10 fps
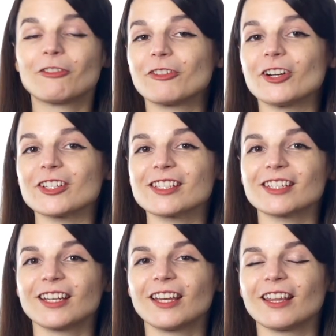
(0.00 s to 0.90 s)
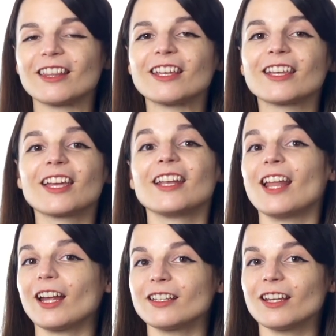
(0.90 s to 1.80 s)
First, the
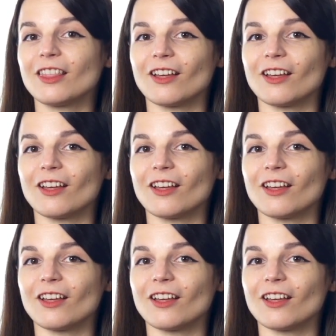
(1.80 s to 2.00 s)
Connecting